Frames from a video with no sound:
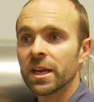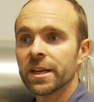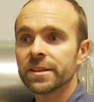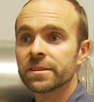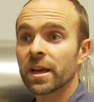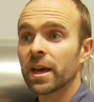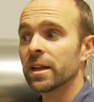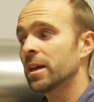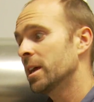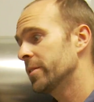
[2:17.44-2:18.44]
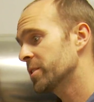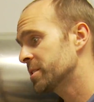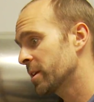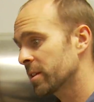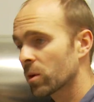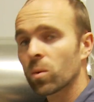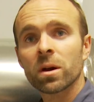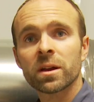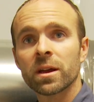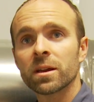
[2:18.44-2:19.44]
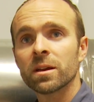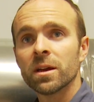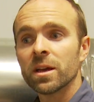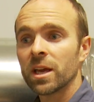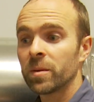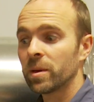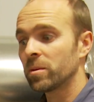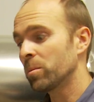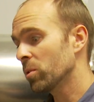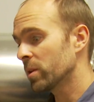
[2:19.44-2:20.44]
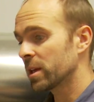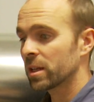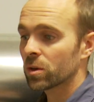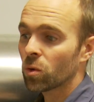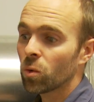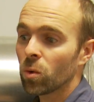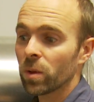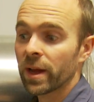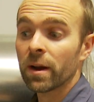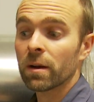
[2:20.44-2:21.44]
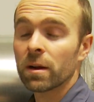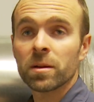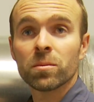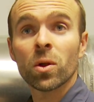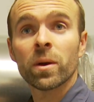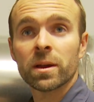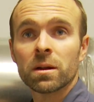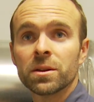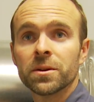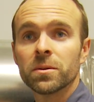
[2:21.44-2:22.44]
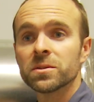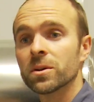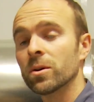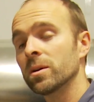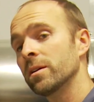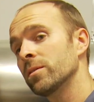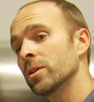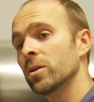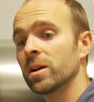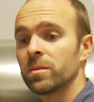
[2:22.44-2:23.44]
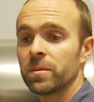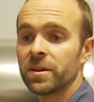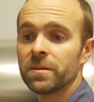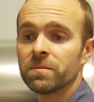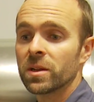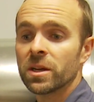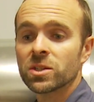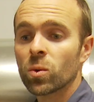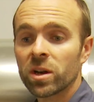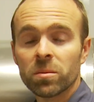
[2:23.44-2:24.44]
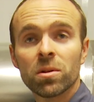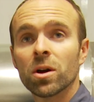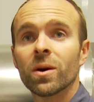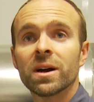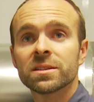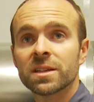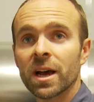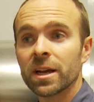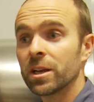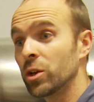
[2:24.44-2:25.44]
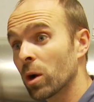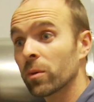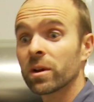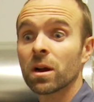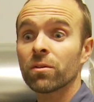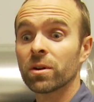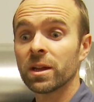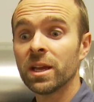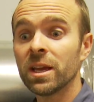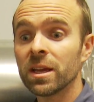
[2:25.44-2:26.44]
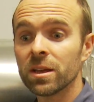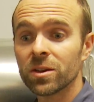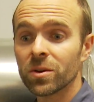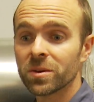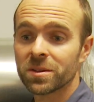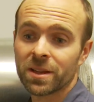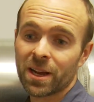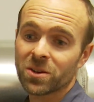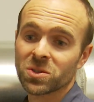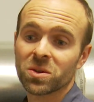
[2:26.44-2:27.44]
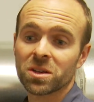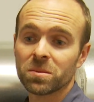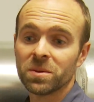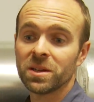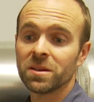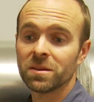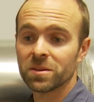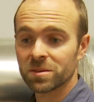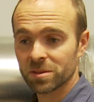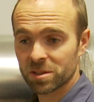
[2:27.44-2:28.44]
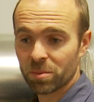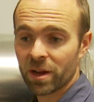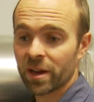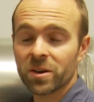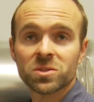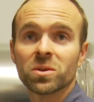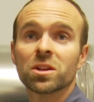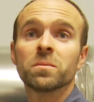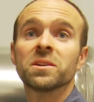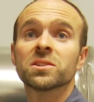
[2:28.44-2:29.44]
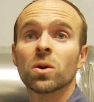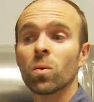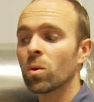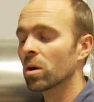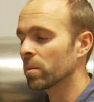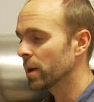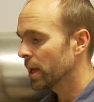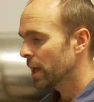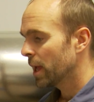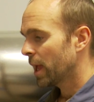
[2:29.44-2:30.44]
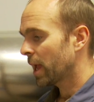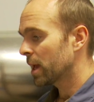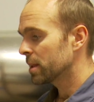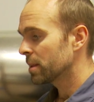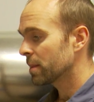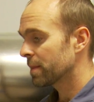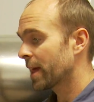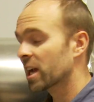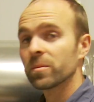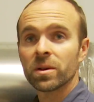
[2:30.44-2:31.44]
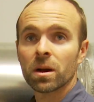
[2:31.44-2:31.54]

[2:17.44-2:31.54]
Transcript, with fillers: is that if you're sitting there working, it may be pulling in cool air and blowing it on you. So even though it may be 20 below outside and you are recovering heat, you know, the air is only going to be, the supply air is only going to be so warm. And that can be